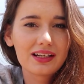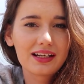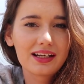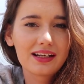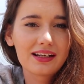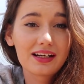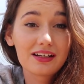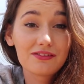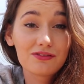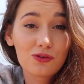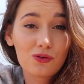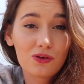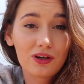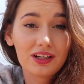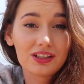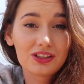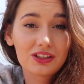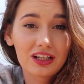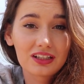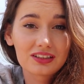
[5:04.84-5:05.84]
nineteen ninety-four
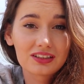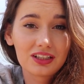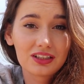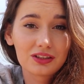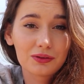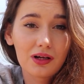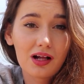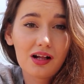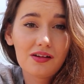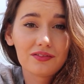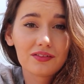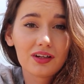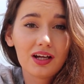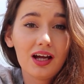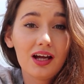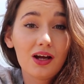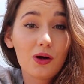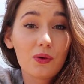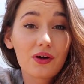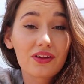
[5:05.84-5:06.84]
and two thousand twelve
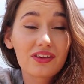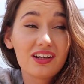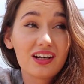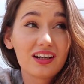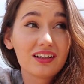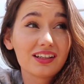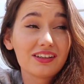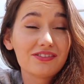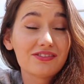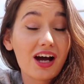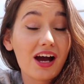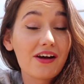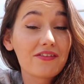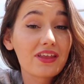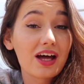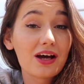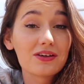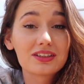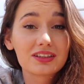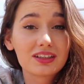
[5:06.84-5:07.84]
with nearly five
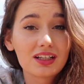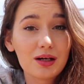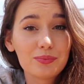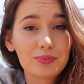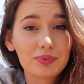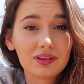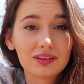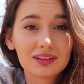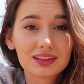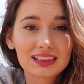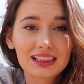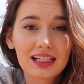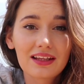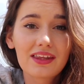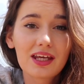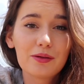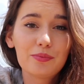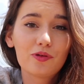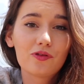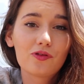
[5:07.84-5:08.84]
thousand couples.
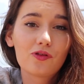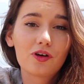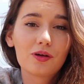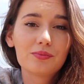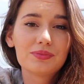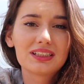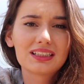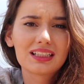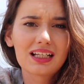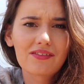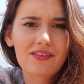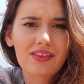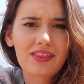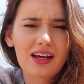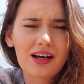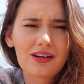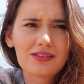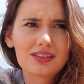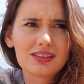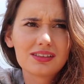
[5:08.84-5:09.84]
They performed seven
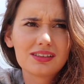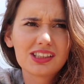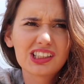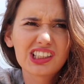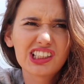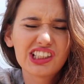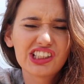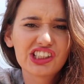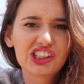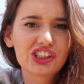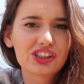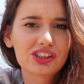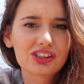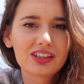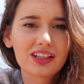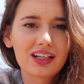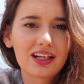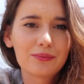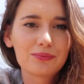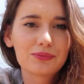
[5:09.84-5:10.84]
thousand-ish
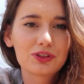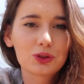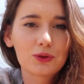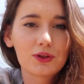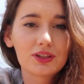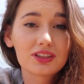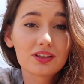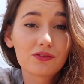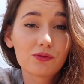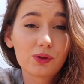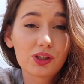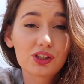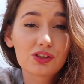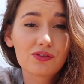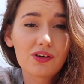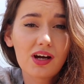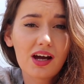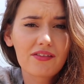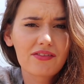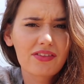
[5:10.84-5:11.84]
um, sorts, of which
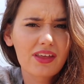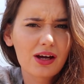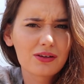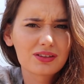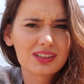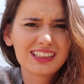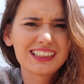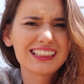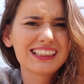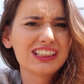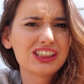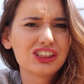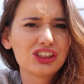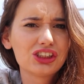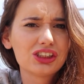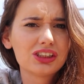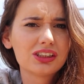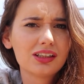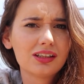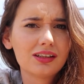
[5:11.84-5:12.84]
five
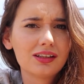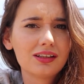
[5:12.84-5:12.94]
thousand-ish,